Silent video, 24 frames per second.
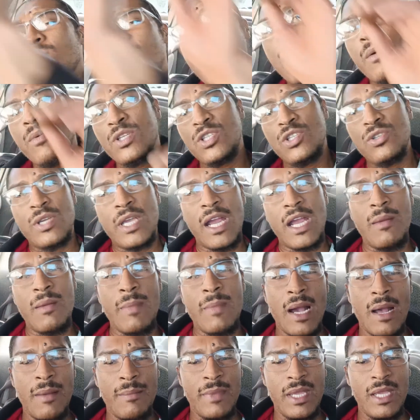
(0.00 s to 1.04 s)
would you care
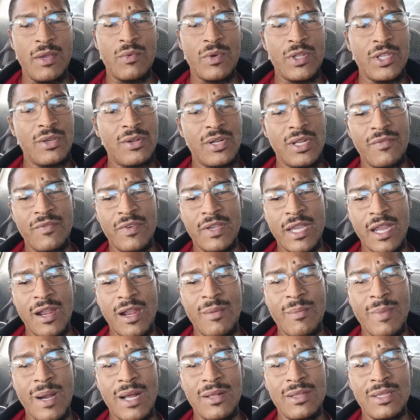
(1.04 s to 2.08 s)
about me when you don't even care
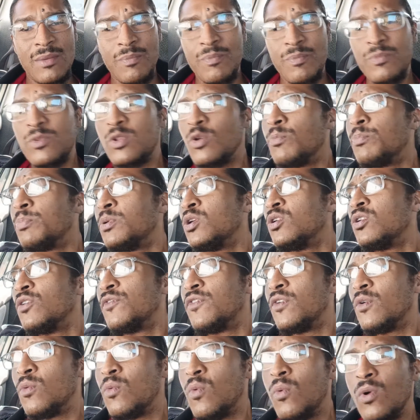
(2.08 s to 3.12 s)
about the
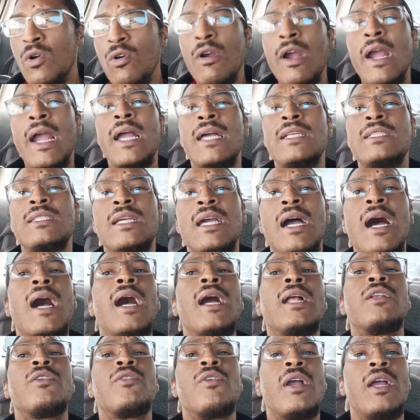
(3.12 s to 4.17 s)
beautiful grass
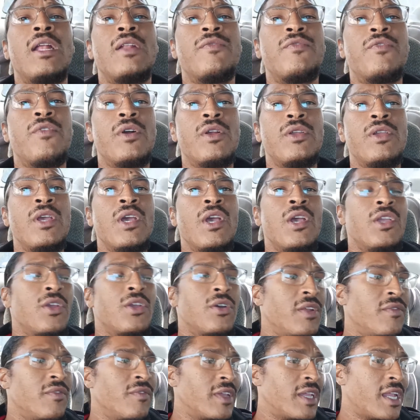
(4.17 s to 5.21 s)
God created for you? You
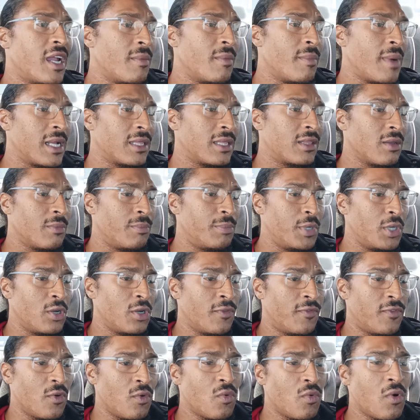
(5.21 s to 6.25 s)
don't even care about the
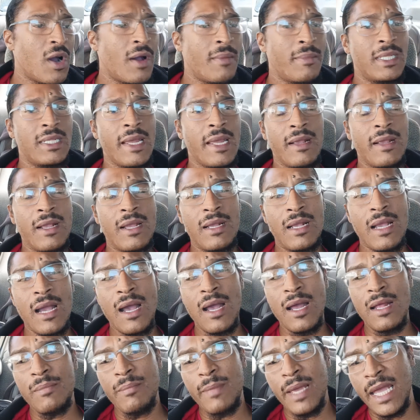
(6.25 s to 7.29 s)
beautiful woman that
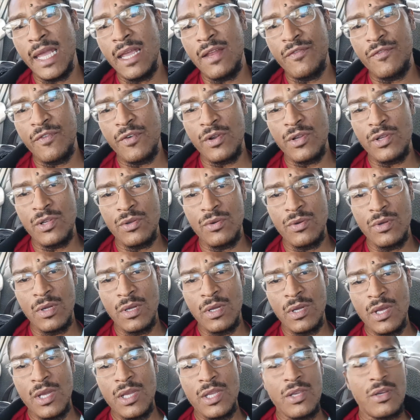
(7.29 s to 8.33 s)
God made for you.
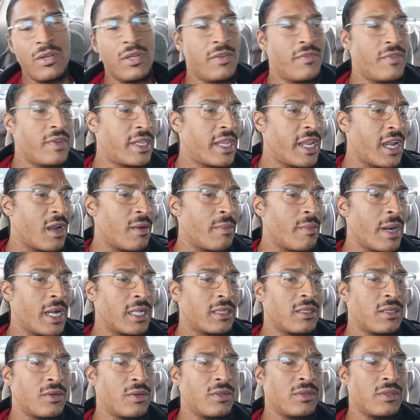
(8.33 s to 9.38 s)
You don't even care about
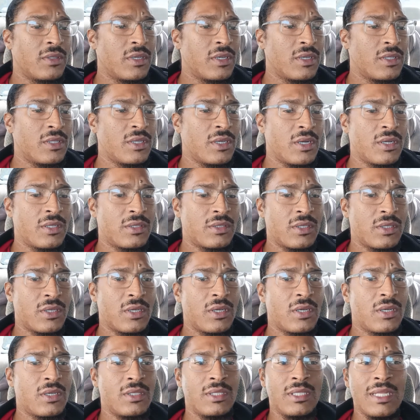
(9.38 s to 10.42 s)

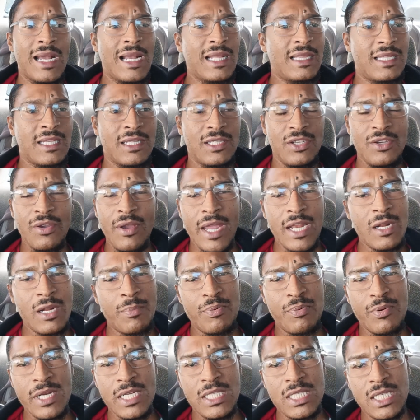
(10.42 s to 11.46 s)
the nothing. You ain't
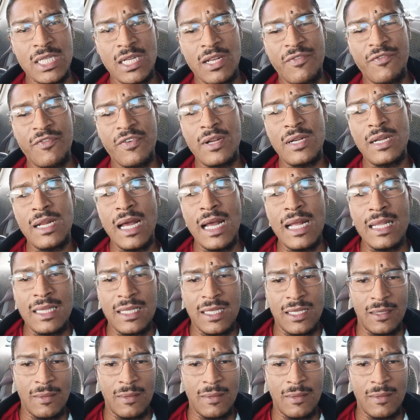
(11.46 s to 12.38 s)
appreciative for nothing.